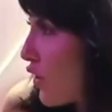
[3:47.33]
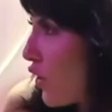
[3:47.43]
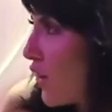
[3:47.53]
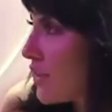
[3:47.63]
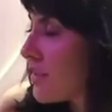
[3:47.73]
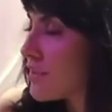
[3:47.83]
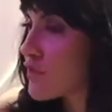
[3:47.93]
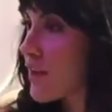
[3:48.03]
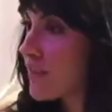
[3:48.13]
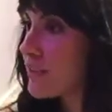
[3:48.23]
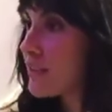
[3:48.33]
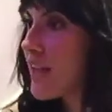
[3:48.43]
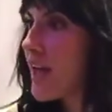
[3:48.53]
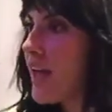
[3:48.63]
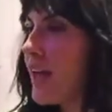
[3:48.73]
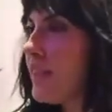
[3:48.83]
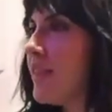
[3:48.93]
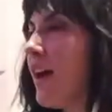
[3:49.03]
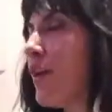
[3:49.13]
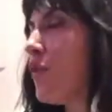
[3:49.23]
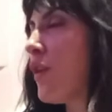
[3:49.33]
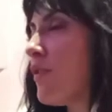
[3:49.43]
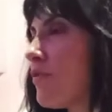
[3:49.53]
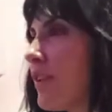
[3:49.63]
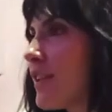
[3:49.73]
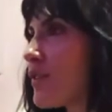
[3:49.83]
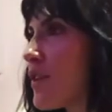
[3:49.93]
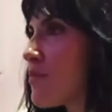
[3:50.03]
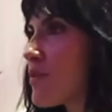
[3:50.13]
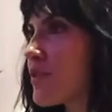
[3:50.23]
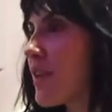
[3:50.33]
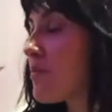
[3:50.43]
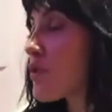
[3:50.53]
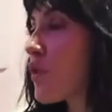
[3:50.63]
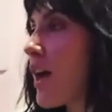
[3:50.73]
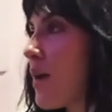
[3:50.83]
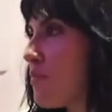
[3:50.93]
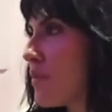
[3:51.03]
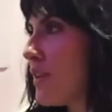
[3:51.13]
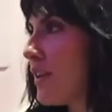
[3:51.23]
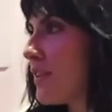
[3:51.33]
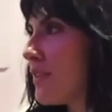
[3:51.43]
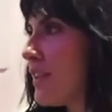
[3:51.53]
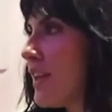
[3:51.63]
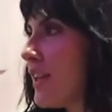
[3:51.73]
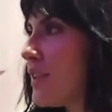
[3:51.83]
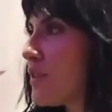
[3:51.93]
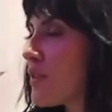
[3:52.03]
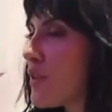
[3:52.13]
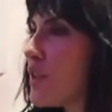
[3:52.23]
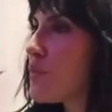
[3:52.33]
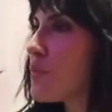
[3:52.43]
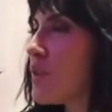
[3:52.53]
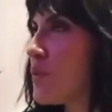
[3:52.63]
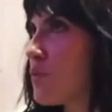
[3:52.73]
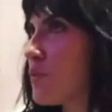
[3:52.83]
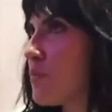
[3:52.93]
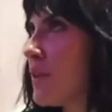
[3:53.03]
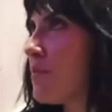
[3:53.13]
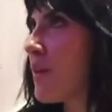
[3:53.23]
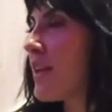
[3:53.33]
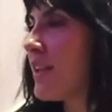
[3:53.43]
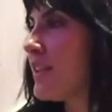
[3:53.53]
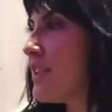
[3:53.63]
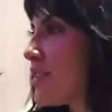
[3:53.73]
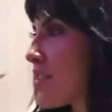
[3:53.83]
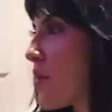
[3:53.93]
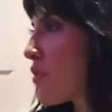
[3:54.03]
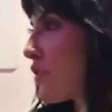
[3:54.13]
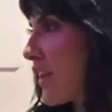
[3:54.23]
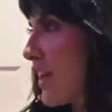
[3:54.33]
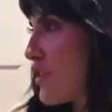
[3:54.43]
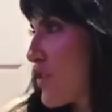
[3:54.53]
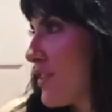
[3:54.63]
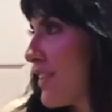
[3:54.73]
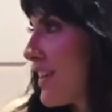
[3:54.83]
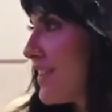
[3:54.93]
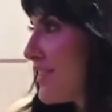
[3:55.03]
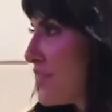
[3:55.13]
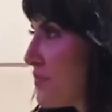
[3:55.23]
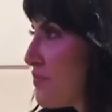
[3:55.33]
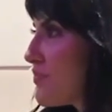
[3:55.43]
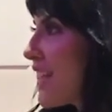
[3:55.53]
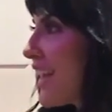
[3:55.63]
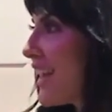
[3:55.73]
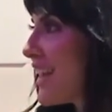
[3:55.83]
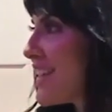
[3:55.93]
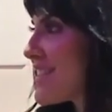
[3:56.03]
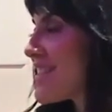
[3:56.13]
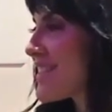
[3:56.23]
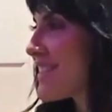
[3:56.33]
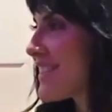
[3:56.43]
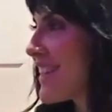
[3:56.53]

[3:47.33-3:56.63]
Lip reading: you know, I didn't travel, and now I'm flying to Amsterdam, so happy, and it would be my little summer vacation there. Yes,